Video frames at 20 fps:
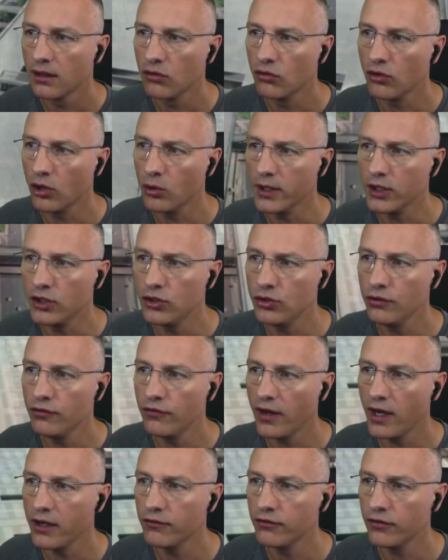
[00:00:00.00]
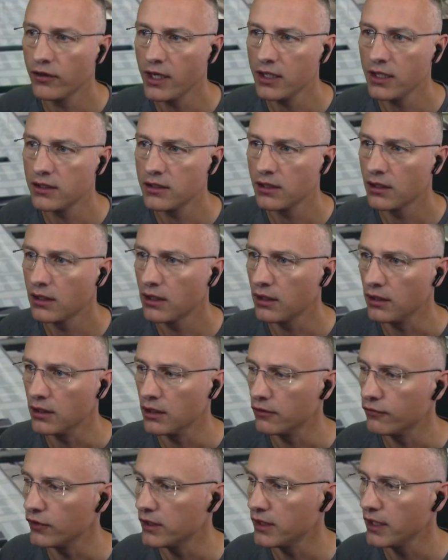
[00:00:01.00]
Runway 25 right,
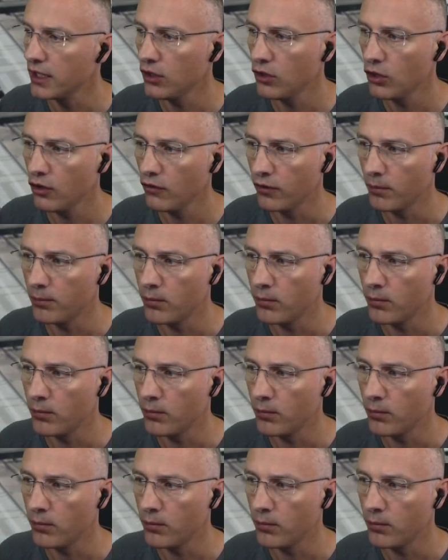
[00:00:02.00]
cleared for takeoff